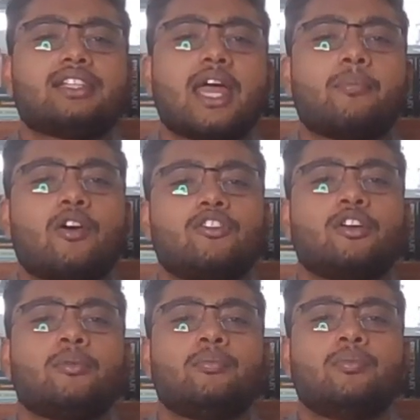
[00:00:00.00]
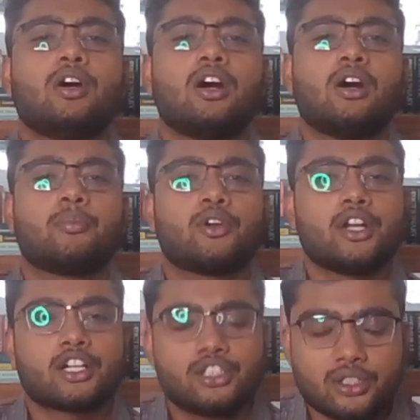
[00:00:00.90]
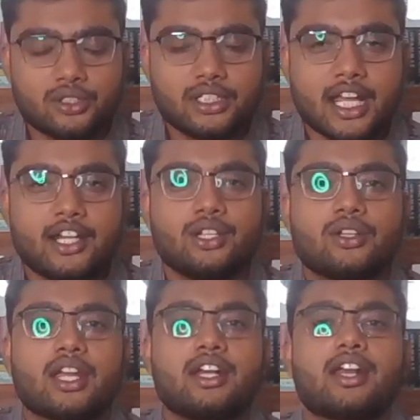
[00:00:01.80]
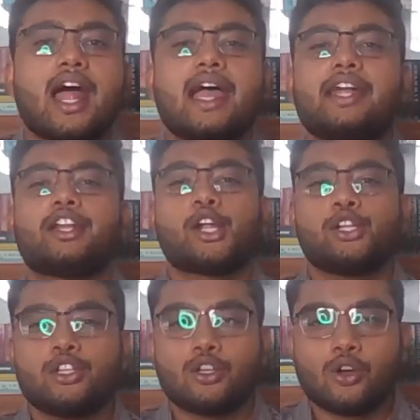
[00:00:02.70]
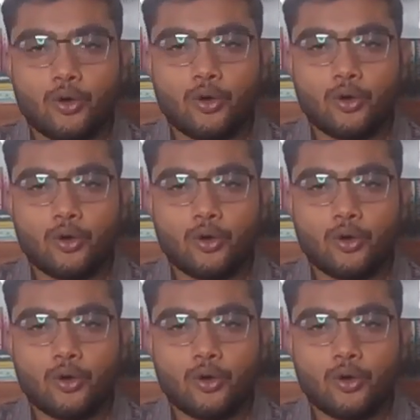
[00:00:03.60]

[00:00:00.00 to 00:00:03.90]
type of a product shoot that you can try at home.